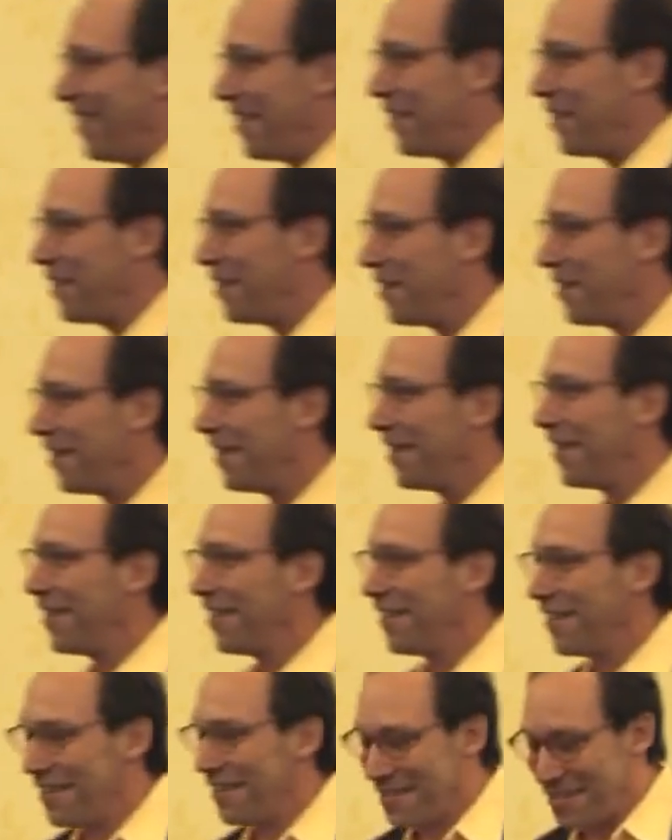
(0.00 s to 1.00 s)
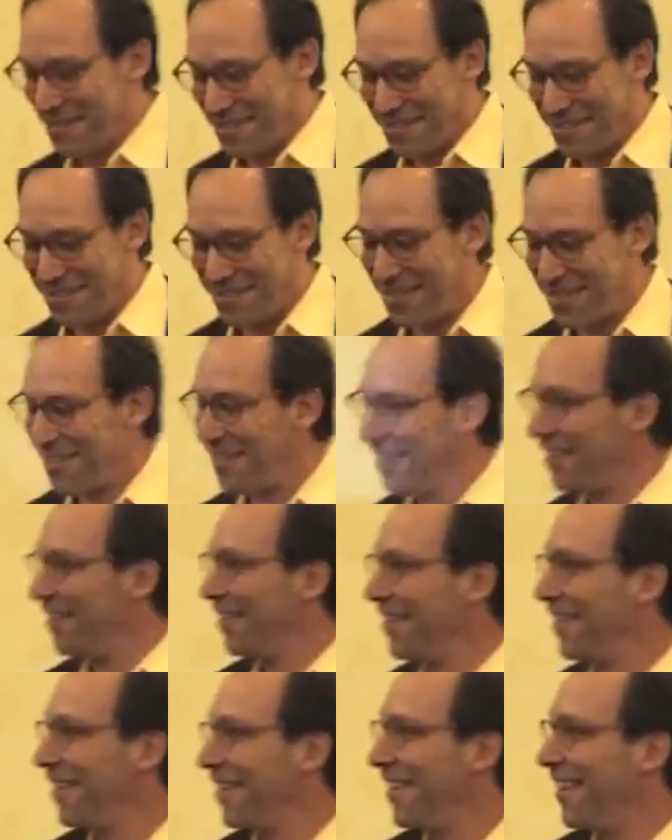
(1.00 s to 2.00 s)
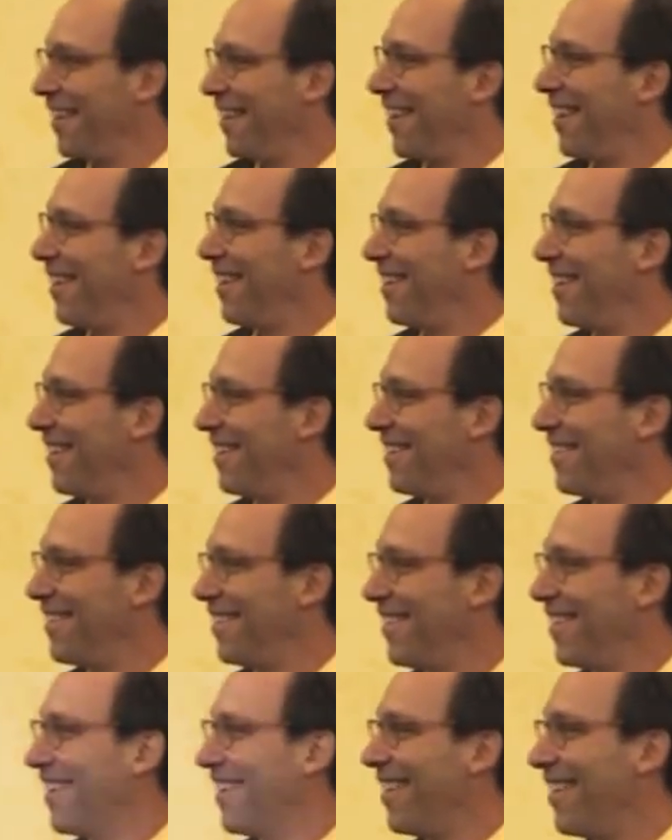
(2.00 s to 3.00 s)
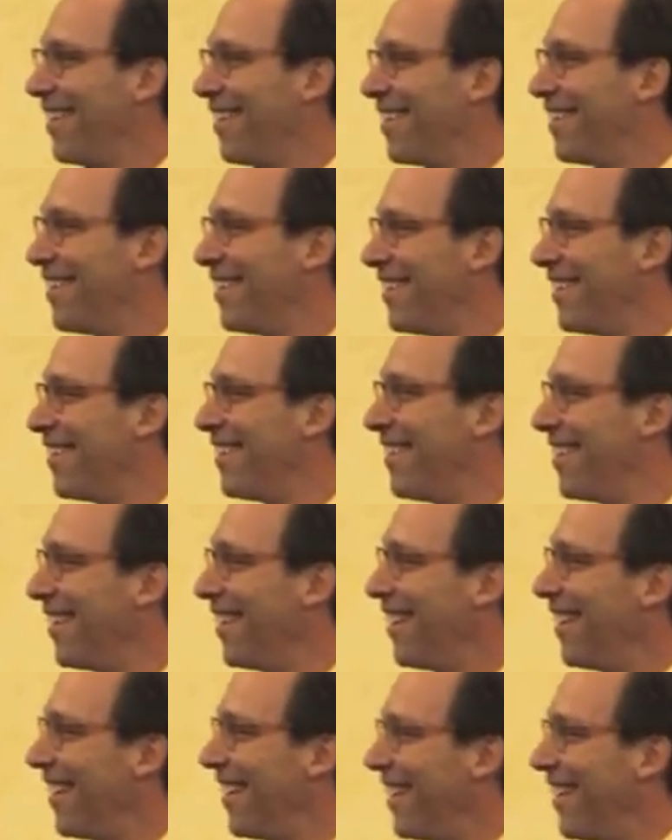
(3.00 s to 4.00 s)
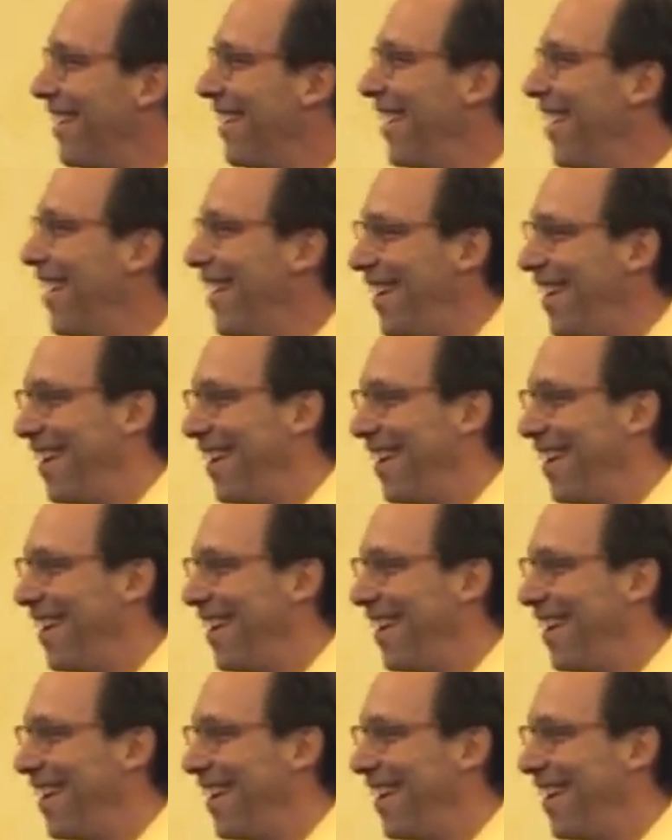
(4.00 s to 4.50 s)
(not speaking)